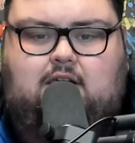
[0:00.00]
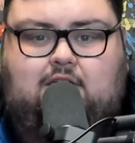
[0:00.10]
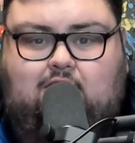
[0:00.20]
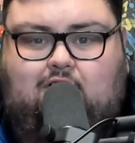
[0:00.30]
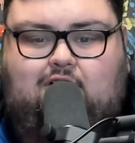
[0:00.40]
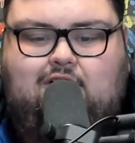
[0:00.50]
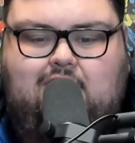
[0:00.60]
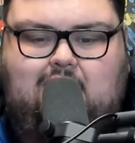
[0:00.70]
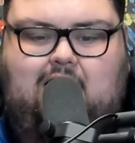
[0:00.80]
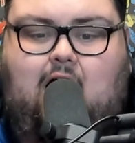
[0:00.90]
you know,
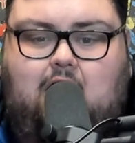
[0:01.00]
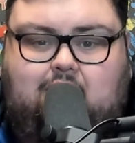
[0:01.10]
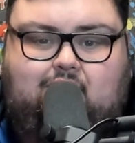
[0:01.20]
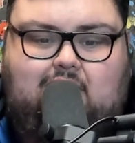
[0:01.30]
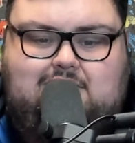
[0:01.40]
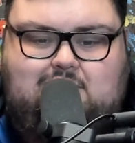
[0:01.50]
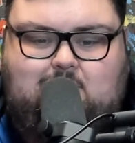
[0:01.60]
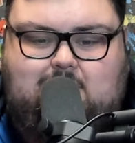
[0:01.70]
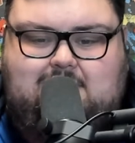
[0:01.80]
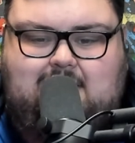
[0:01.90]
long and fights, as
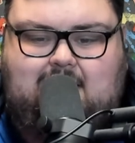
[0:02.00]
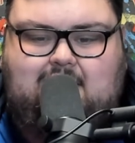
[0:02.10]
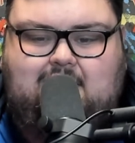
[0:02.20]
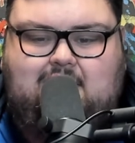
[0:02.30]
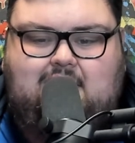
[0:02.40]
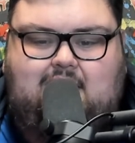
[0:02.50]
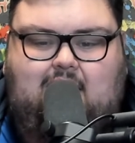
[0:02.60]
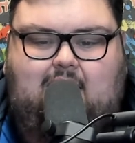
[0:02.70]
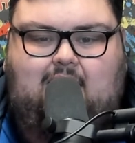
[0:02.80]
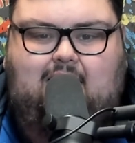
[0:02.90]
you could say,
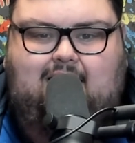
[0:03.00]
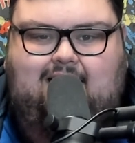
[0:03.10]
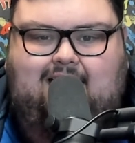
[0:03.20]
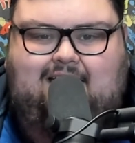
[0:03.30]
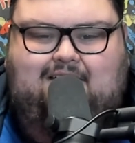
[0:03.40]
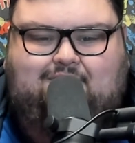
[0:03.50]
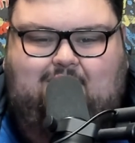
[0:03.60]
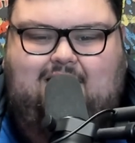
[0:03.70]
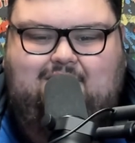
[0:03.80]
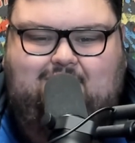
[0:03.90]

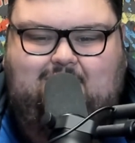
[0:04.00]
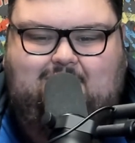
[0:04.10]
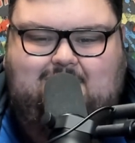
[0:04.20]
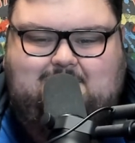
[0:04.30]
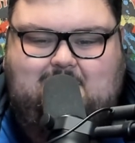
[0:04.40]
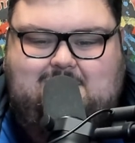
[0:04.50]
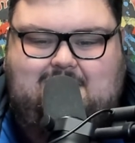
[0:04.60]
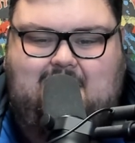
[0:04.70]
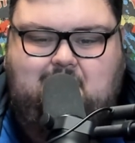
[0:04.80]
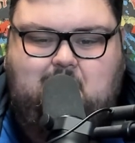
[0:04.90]
for any fighter, I suppose,
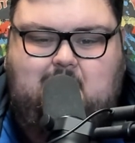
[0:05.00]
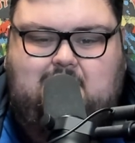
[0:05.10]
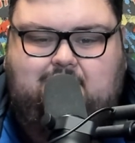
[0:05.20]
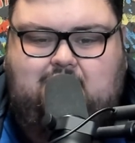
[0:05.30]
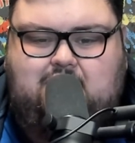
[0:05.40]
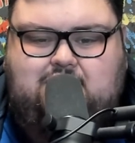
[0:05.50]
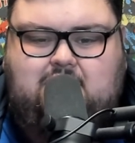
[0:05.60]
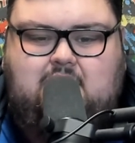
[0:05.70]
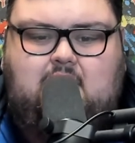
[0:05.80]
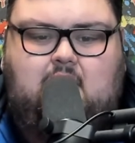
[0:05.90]
in the heavyweight
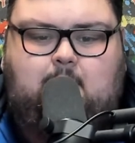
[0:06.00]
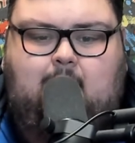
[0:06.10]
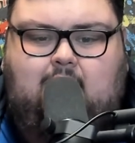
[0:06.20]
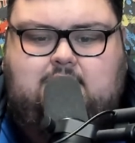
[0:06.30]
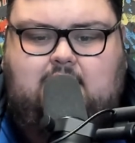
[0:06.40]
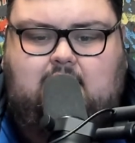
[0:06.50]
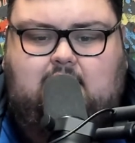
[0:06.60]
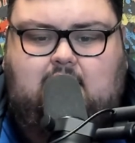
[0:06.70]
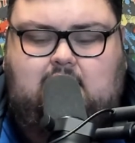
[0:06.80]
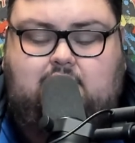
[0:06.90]
division.
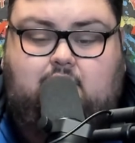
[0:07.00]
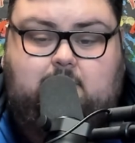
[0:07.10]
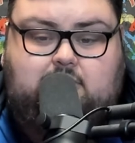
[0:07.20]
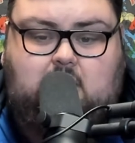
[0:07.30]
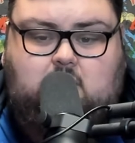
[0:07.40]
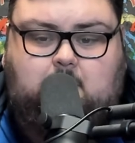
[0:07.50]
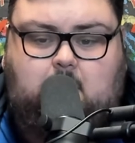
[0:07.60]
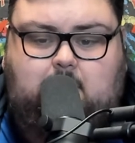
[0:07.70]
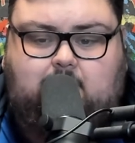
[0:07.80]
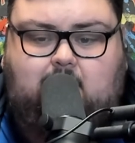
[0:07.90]
Martinek, he's from the Czech
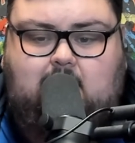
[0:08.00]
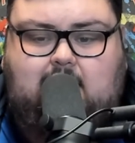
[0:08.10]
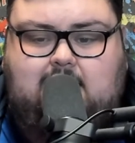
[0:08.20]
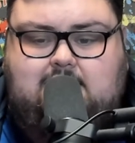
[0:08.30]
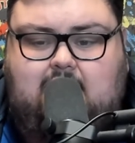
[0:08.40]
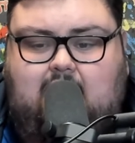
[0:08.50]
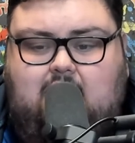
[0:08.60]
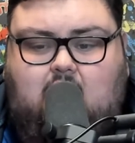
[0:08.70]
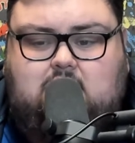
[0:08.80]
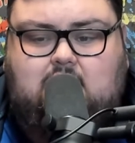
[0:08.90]
Republic, fought in ACA
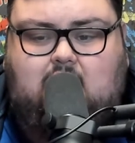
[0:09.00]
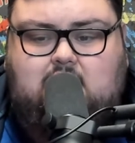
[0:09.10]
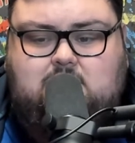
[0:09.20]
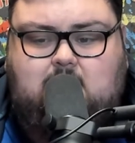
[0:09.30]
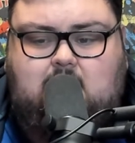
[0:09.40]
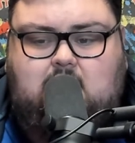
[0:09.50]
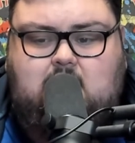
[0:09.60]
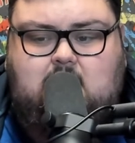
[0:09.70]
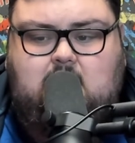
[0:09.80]
and Octagon as well.